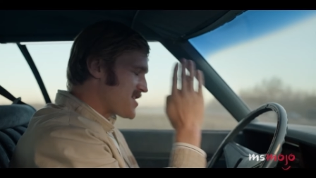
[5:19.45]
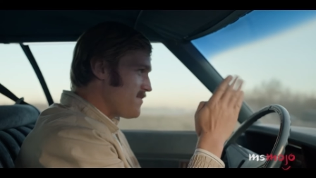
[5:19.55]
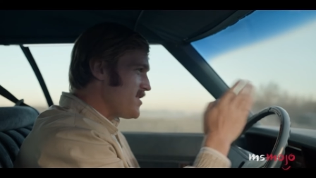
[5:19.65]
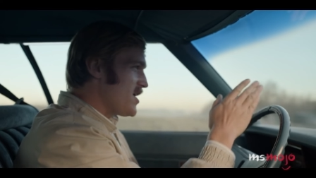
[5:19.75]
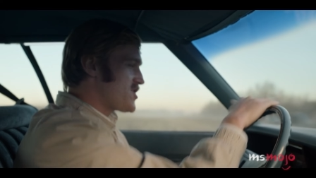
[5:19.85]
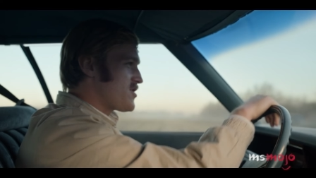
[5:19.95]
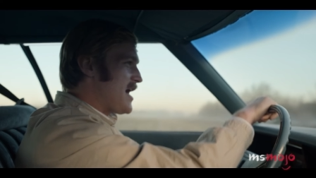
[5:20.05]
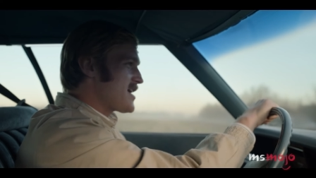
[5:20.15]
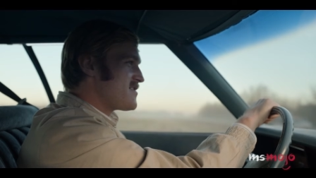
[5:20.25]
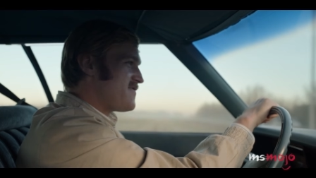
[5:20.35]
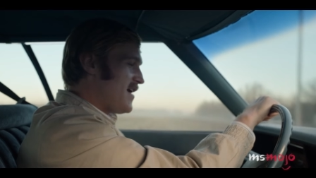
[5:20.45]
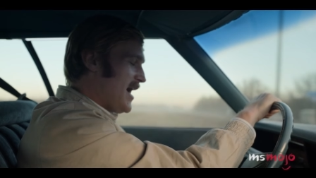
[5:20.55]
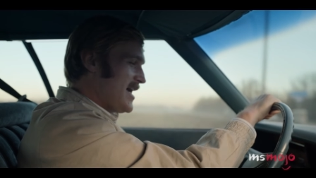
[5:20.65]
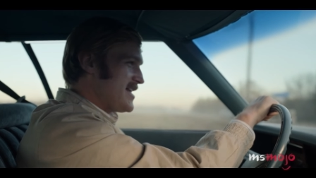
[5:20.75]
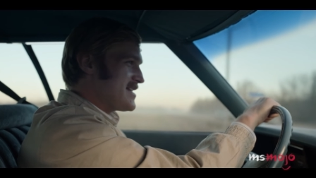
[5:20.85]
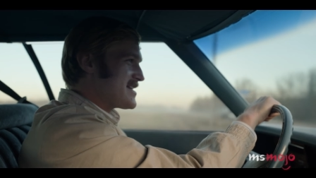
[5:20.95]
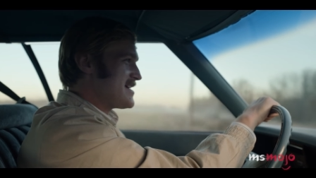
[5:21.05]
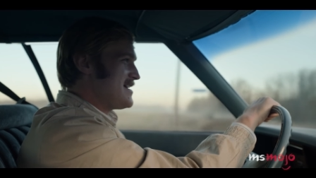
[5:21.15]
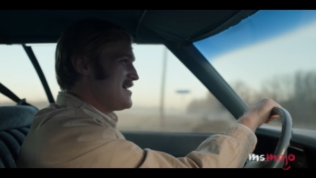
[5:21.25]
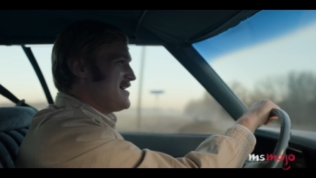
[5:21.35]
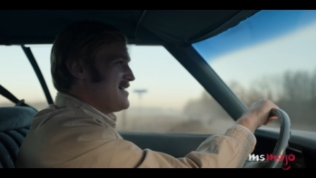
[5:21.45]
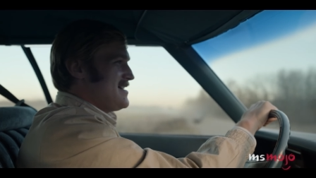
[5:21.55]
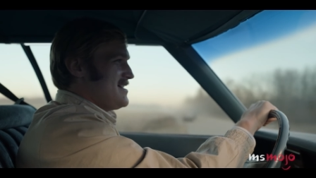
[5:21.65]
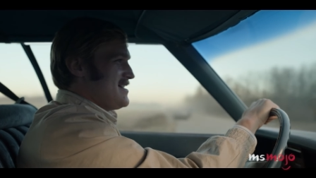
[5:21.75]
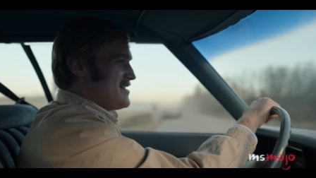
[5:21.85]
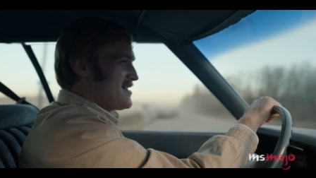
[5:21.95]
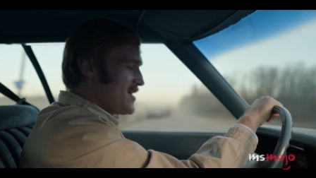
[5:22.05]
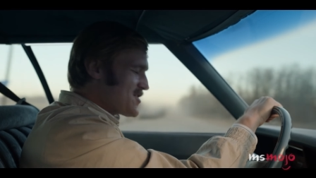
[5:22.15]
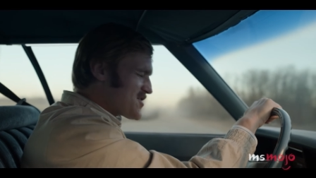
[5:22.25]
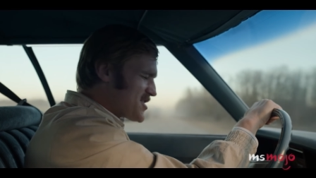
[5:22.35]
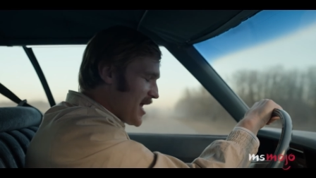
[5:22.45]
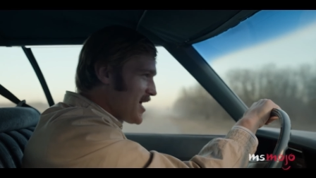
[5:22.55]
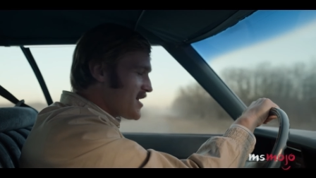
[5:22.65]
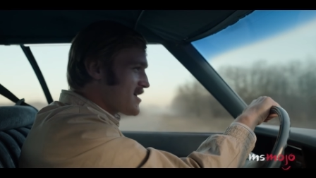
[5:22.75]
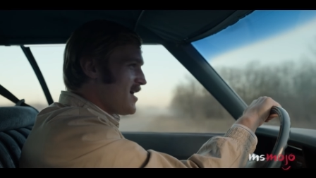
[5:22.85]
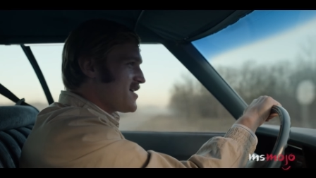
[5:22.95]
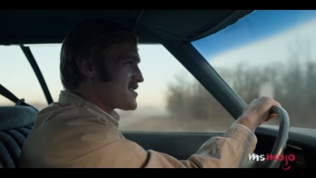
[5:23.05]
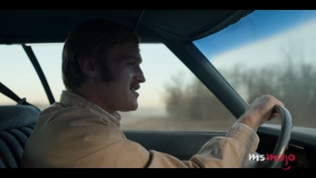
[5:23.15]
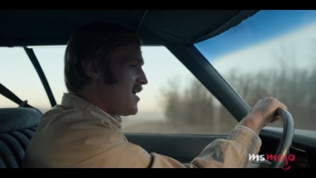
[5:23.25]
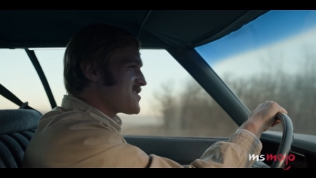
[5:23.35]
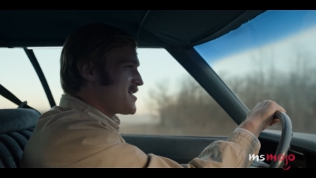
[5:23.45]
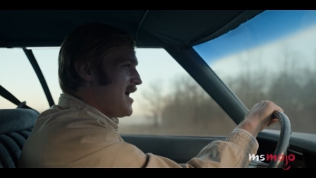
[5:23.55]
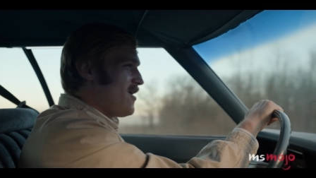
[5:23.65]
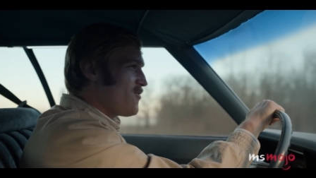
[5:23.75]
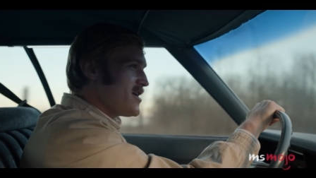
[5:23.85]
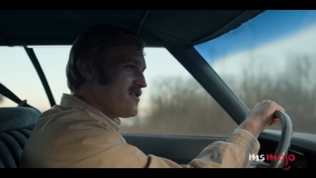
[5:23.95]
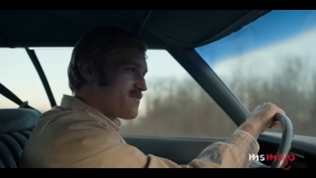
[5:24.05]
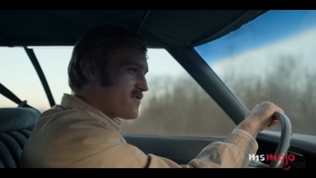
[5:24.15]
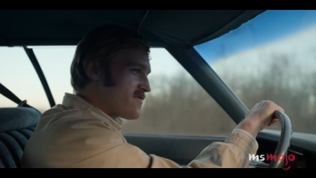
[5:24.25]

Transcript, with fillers: set me on track to find. To understand God's laws and how we have